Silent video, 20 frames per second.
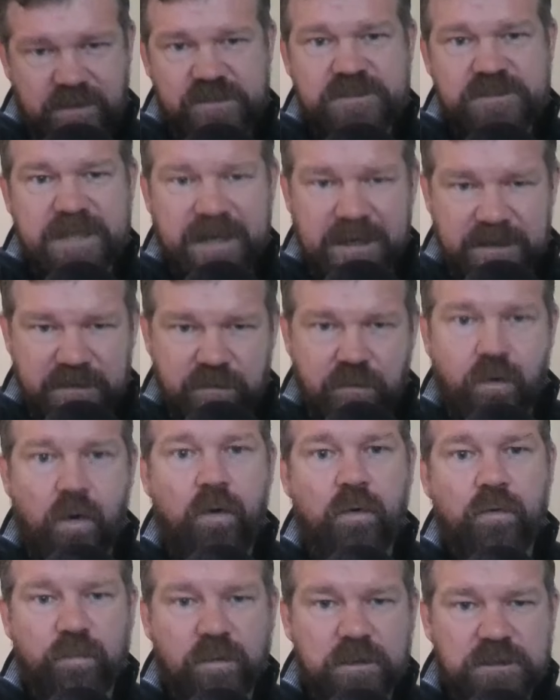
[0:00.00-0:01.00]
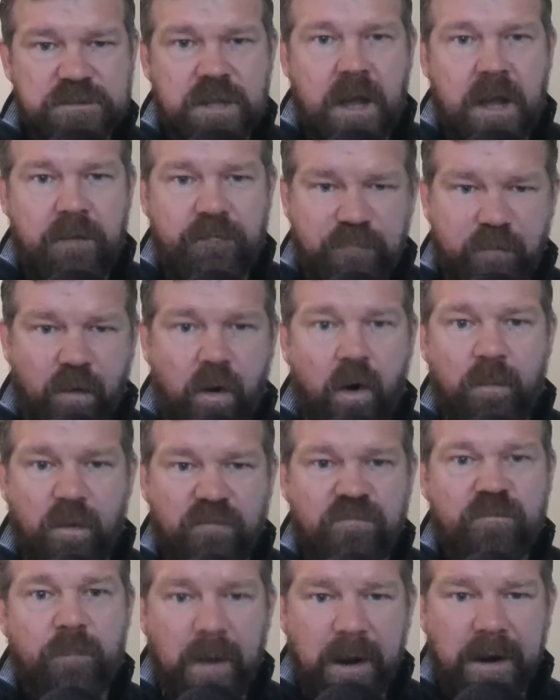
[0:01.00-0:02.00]
you said, gold was a form
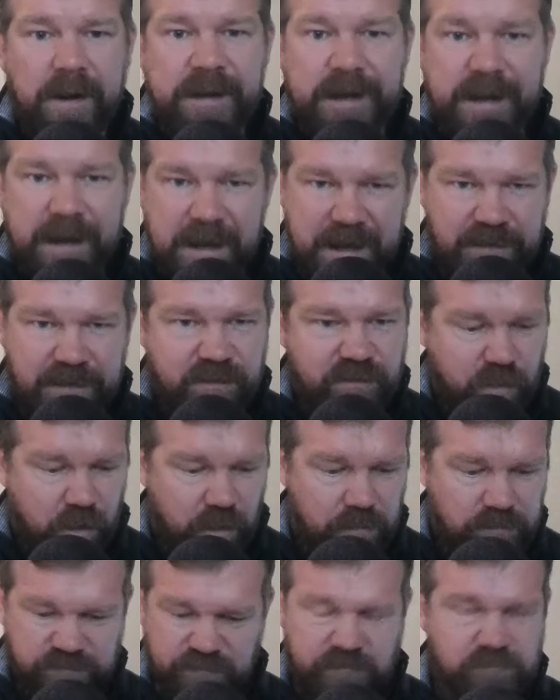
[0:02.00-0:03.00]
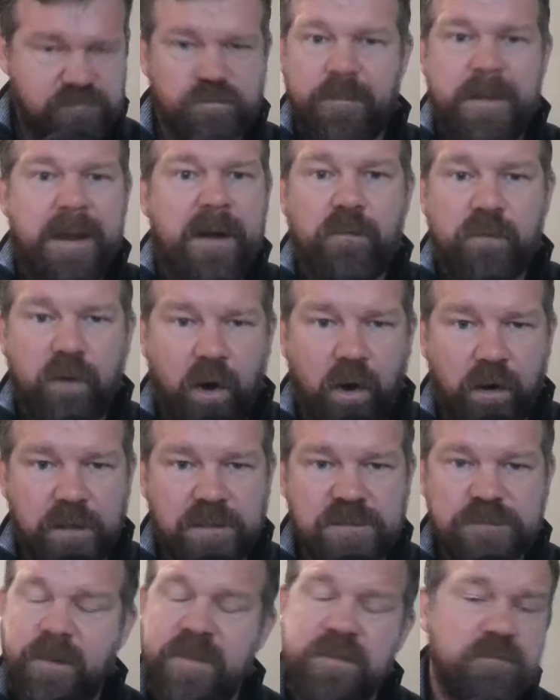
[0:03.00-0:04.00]
of money in the terms of it was metal
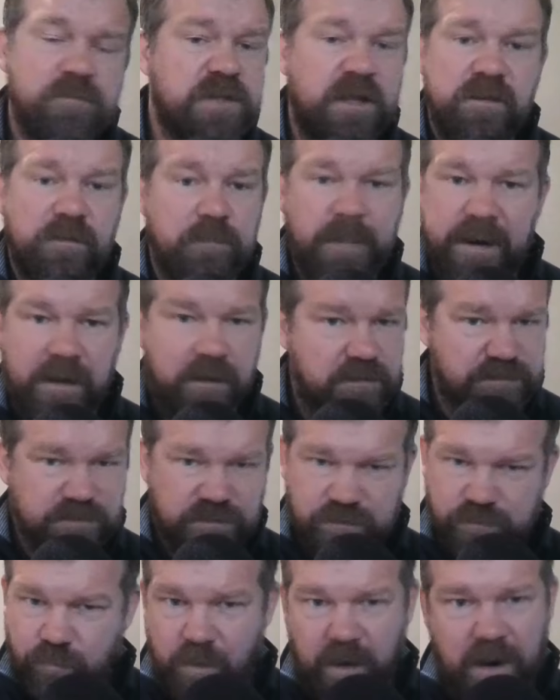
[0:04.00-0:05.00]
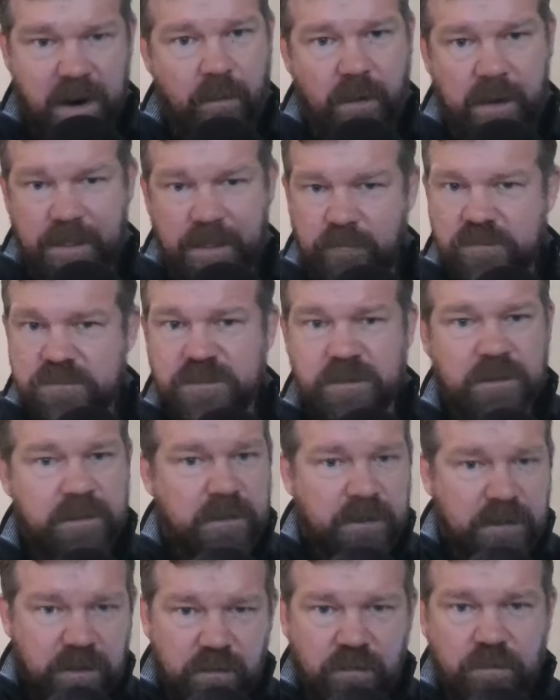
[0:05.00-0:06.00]
coins. But there was other metals as well, and there was,
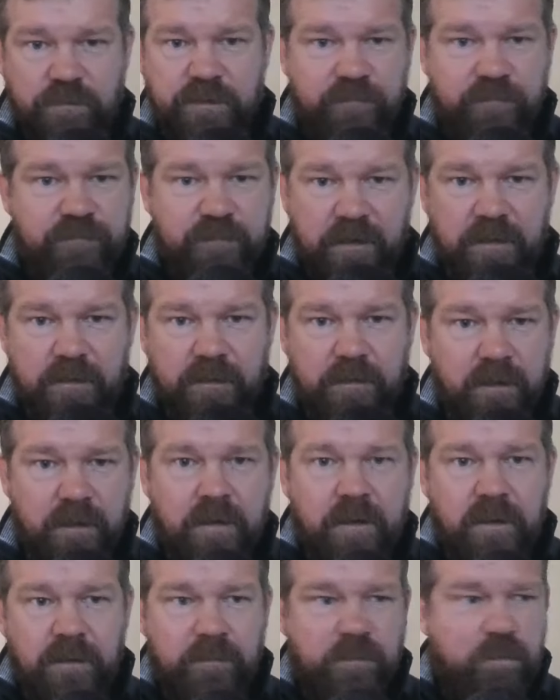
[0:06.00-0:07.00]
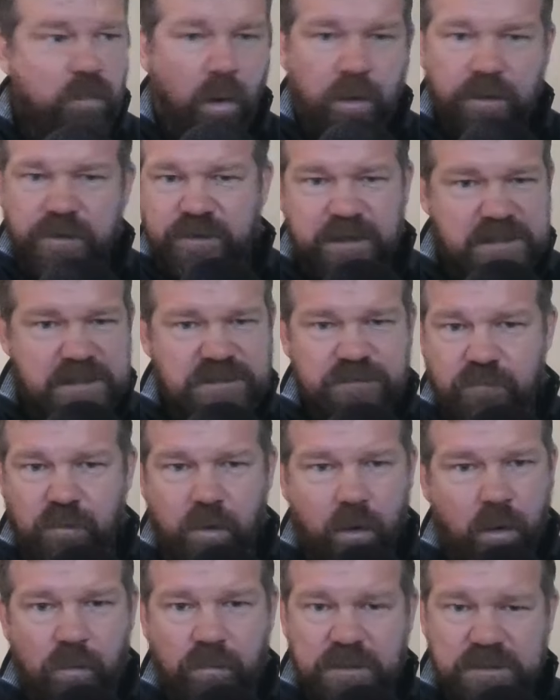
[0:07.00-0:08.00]
you know, different quantities of
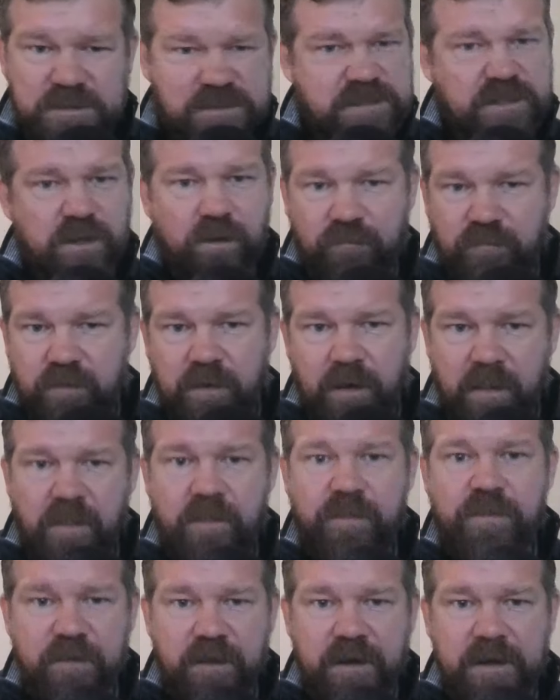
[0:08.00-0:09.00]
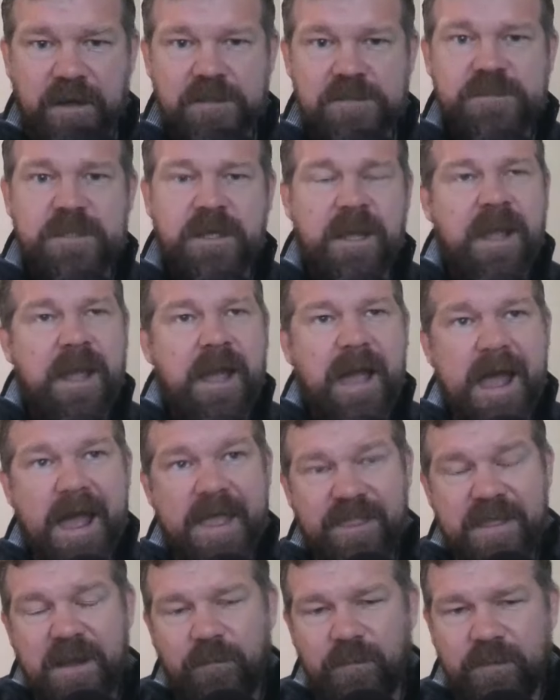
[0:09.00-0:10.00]
gold and silver and other things.
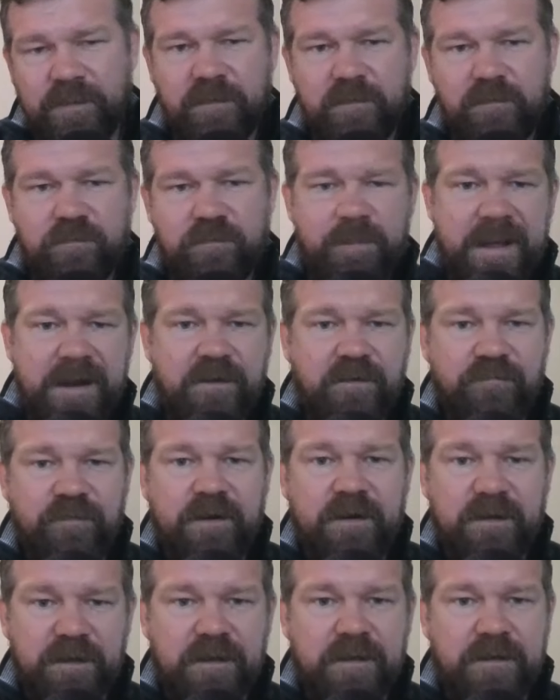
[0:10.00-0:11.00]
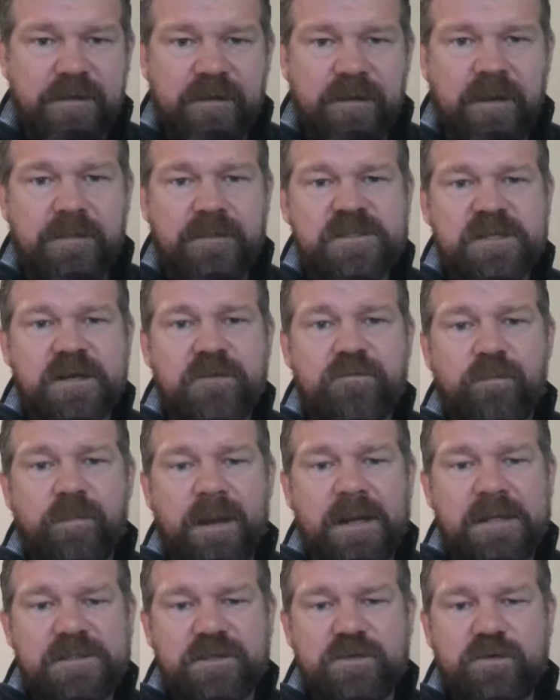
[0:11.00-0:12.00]
And then when the, the Bank of England and, and the central
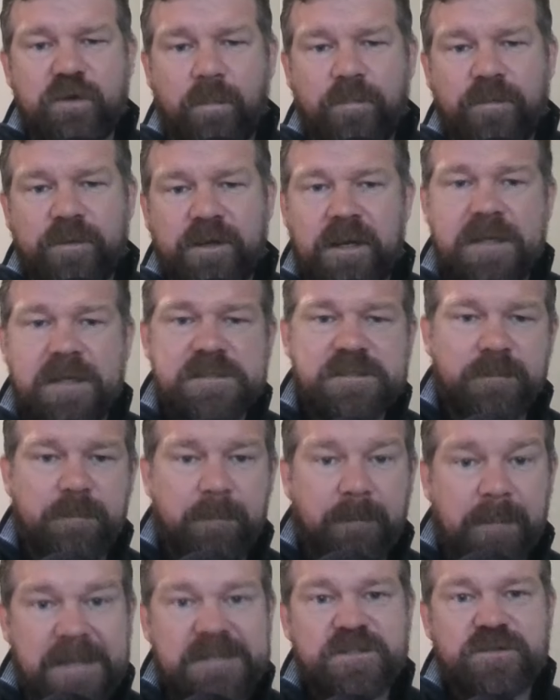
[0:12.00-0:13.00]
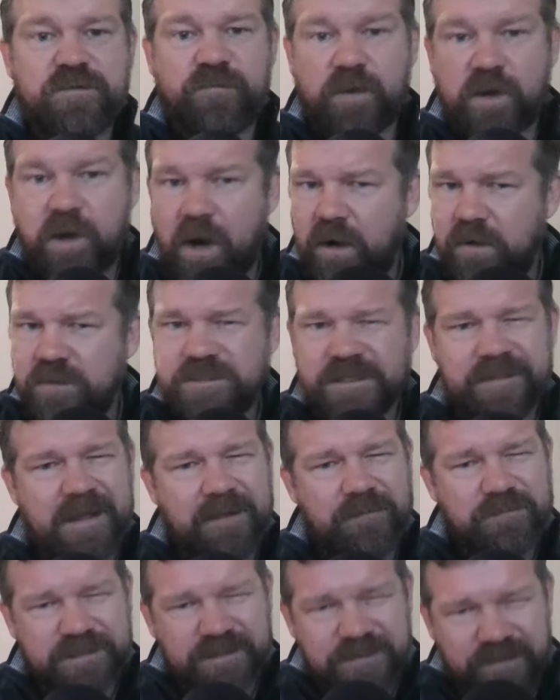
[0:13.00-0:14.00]
banks adopted it as the basis of the currency,
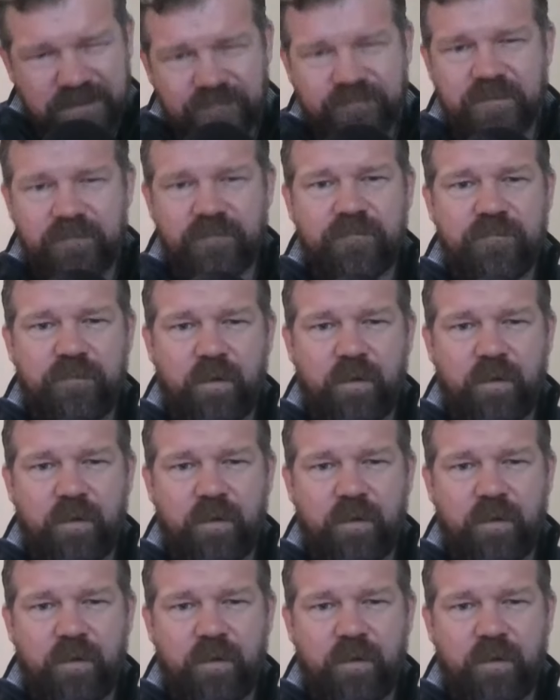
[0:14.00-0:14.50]
that was a different